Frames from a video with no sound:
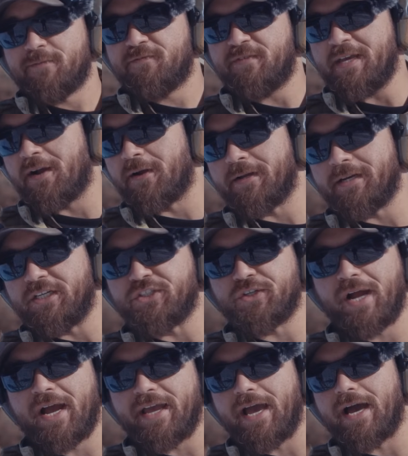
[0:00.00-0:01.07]
feet are going to
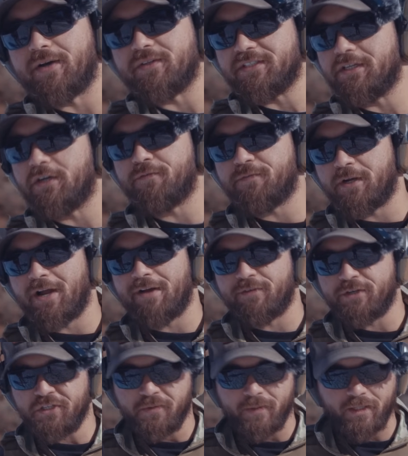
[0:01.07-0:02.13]
dry out. So if you're
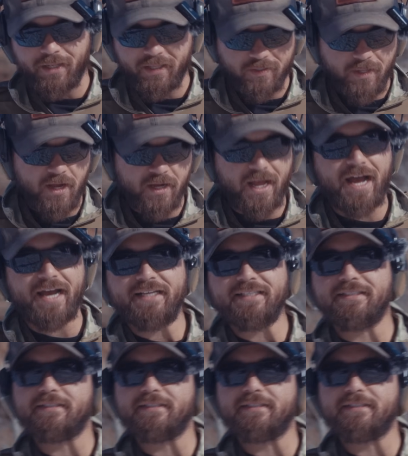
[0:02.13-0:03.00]
ever doing like long hikes